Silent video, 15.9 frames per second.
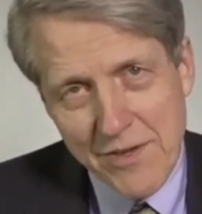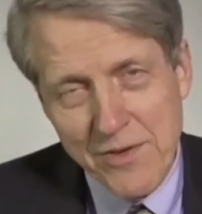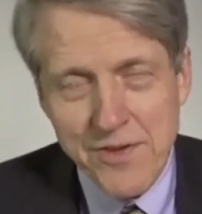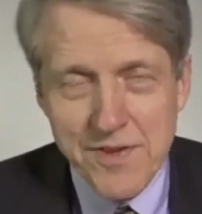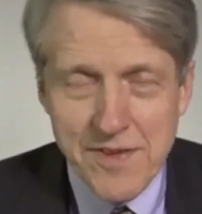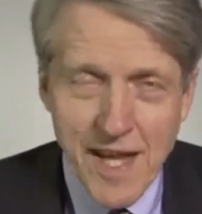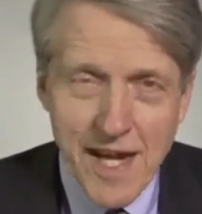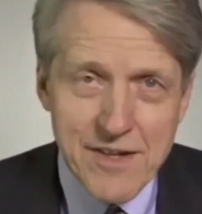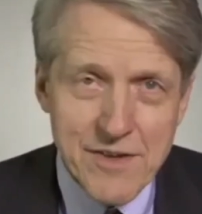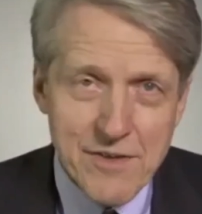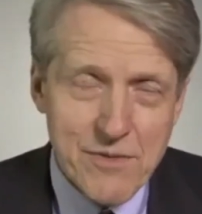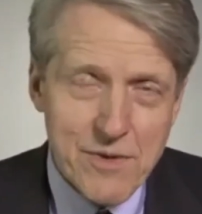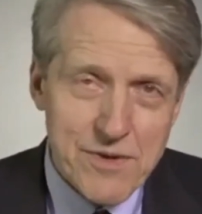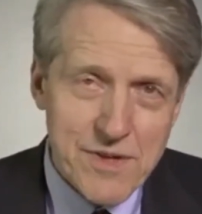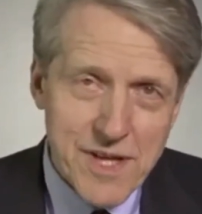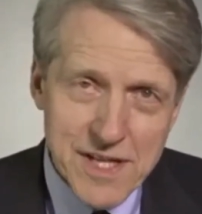to sector
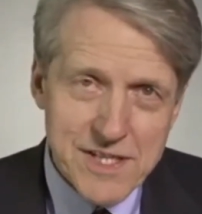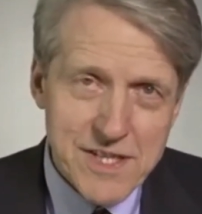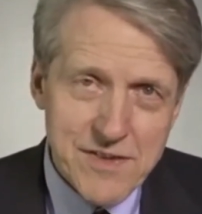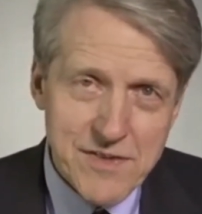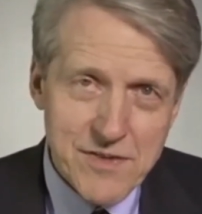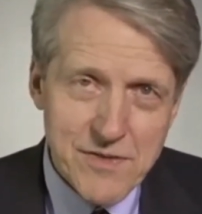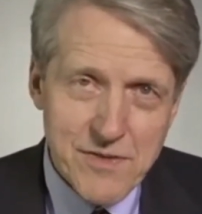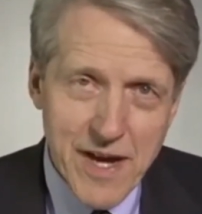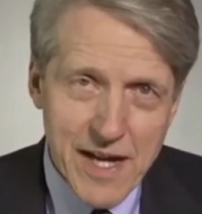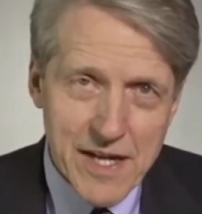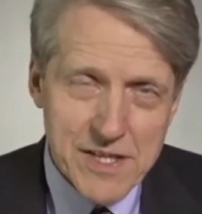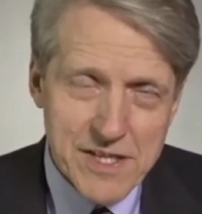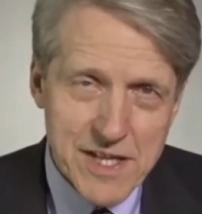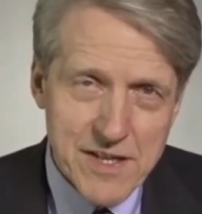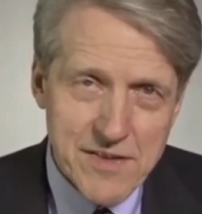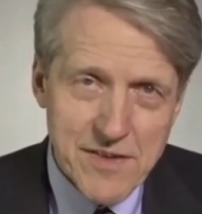rotation
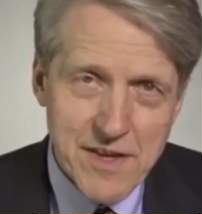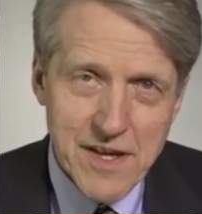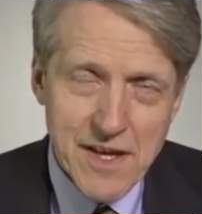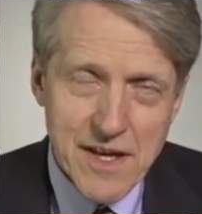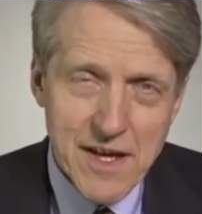strategies,